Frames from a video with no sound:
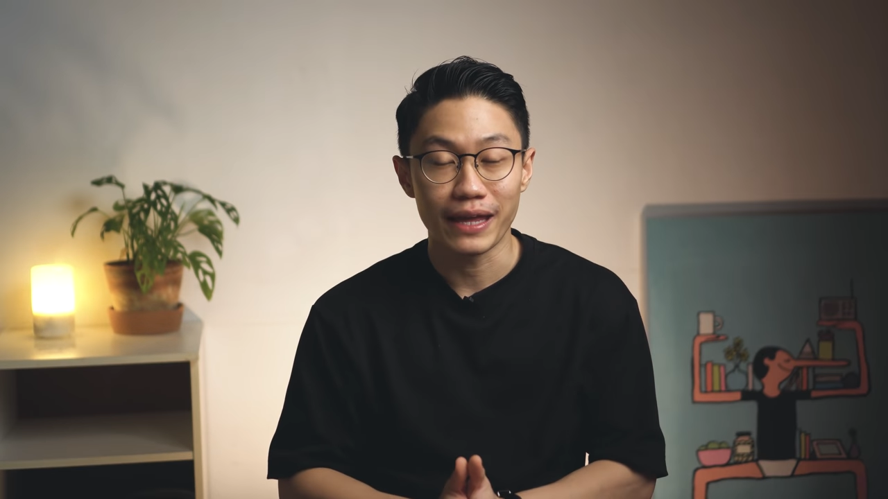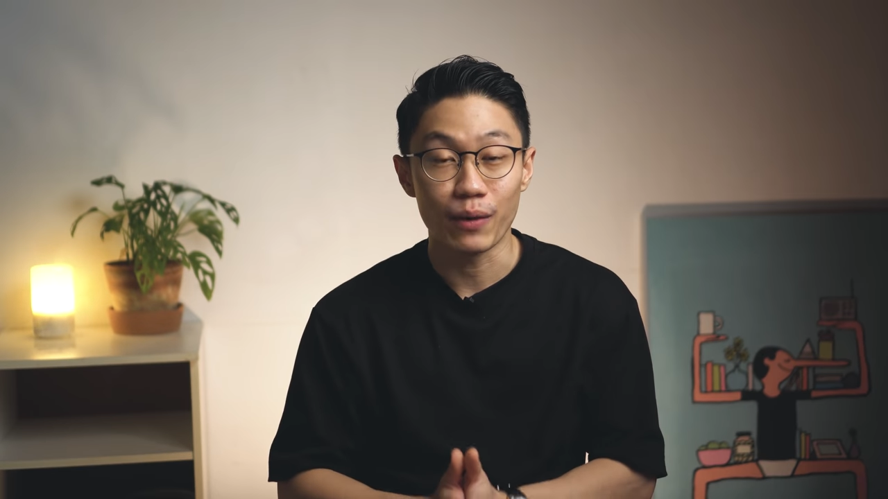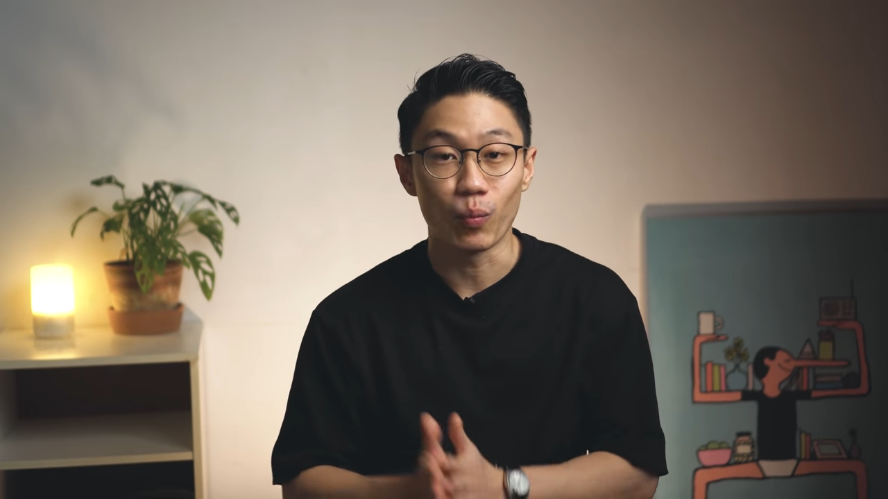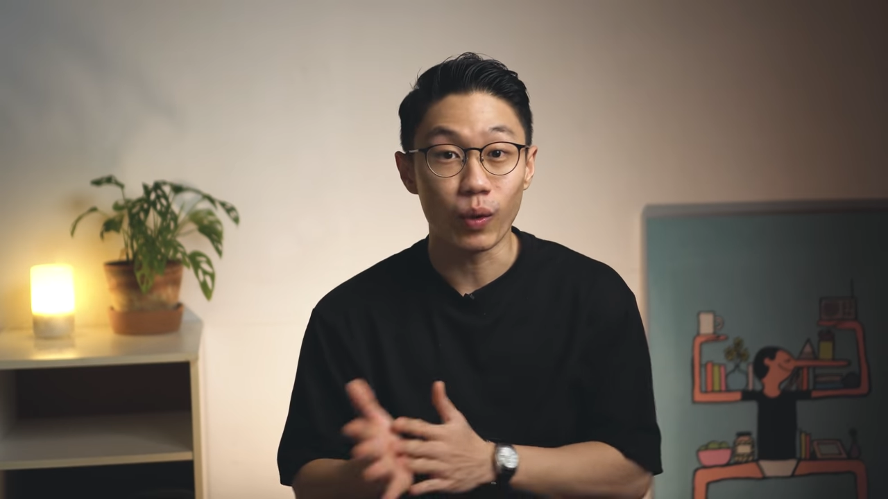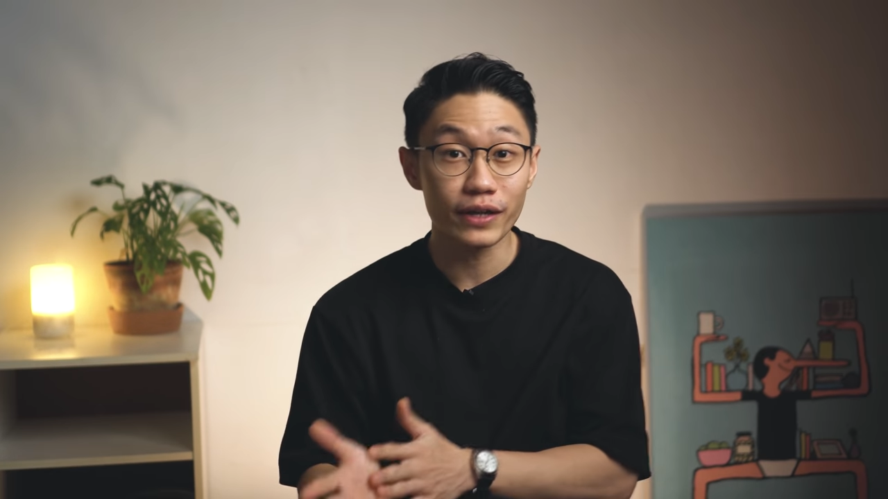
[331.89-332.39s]

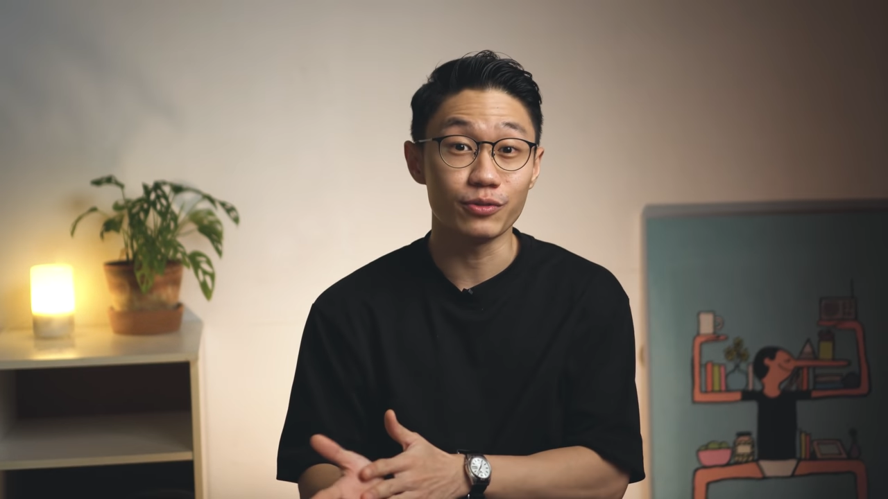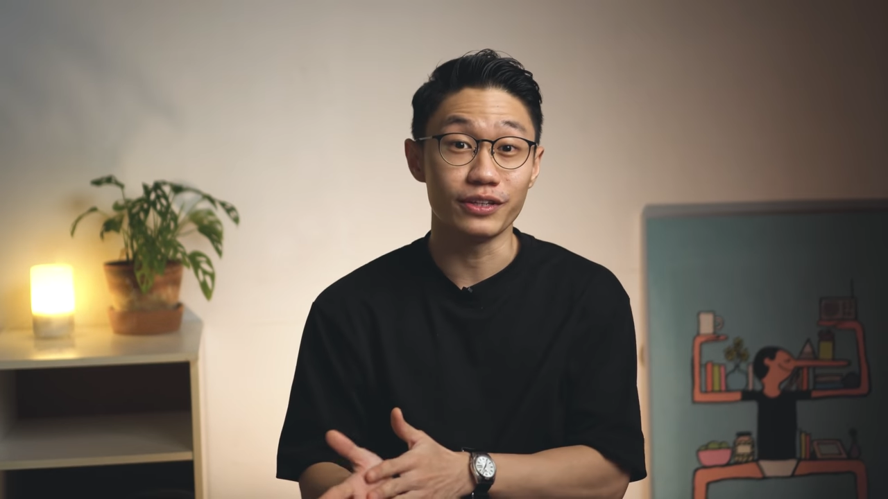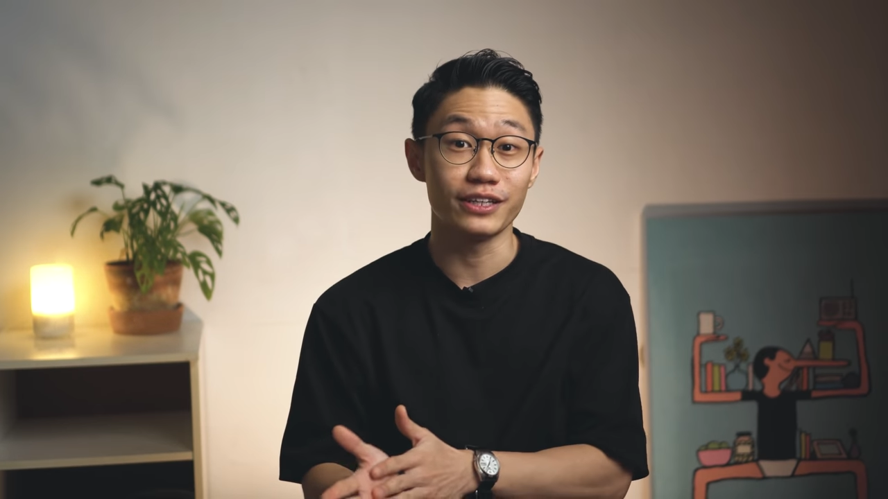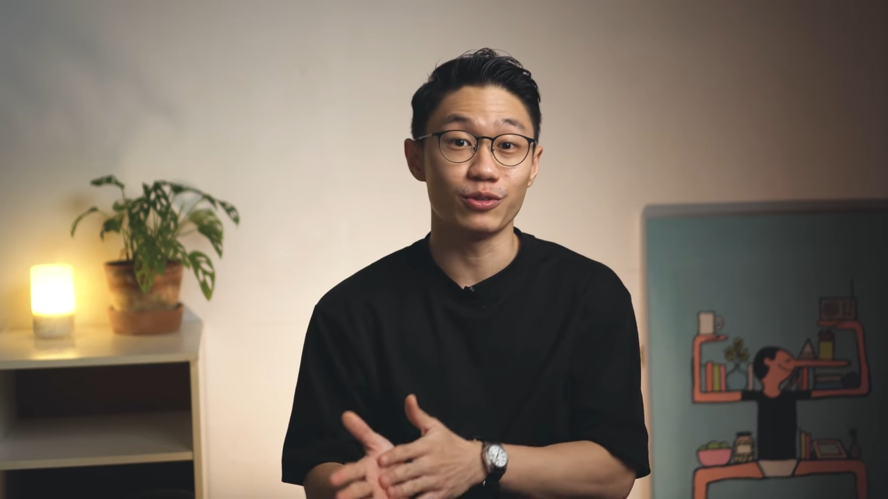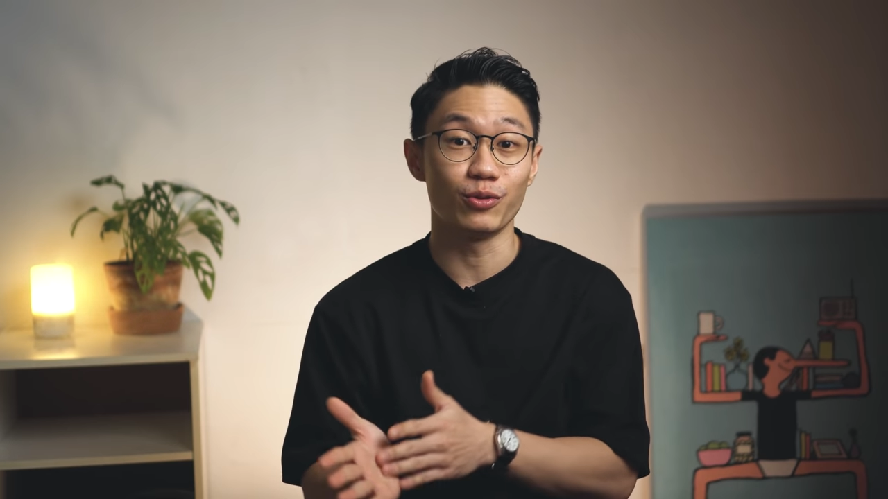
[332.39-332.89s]
and what you
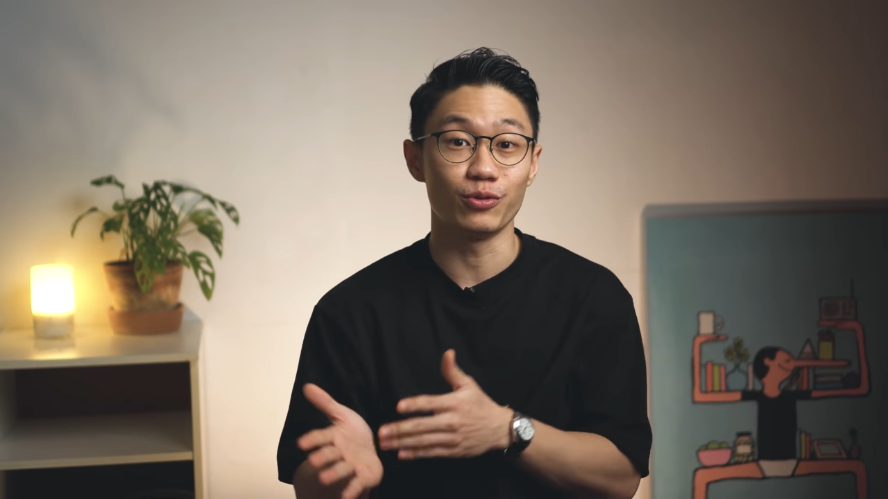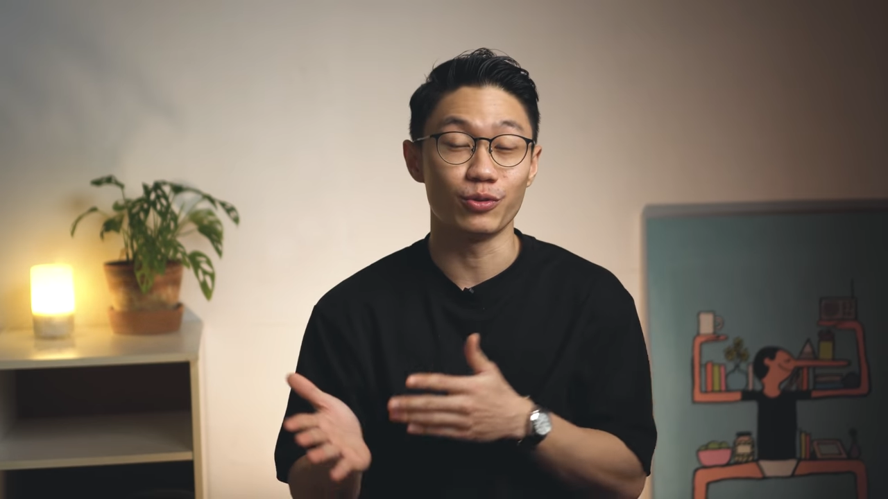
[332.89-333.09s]
need to do